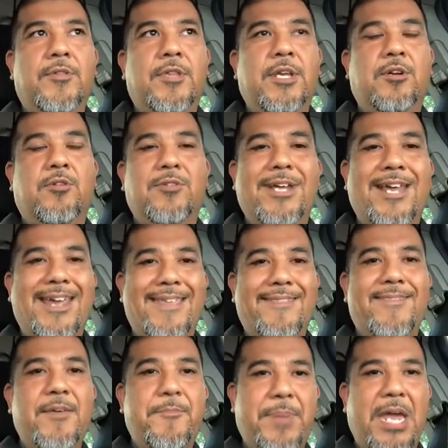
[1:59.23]
they don't
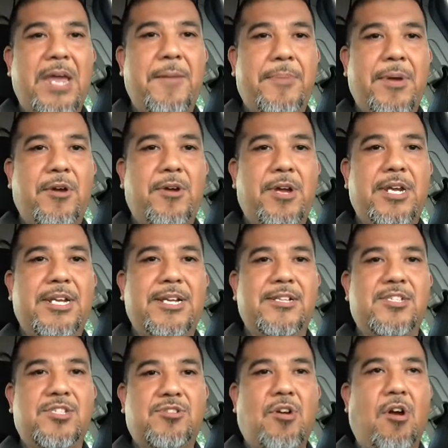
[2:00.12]
end the pay period
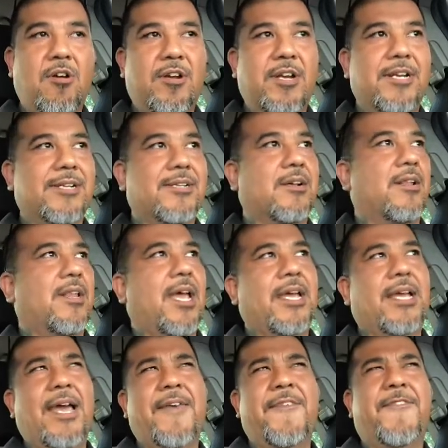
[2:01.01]
and start until
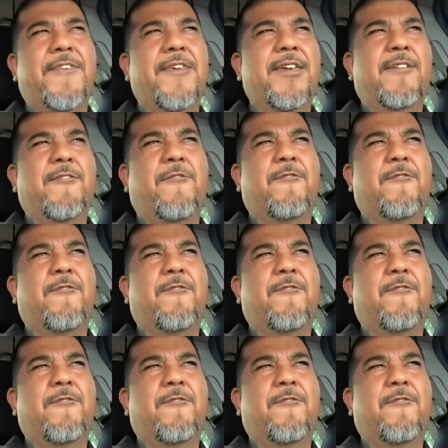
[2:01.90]
like, I think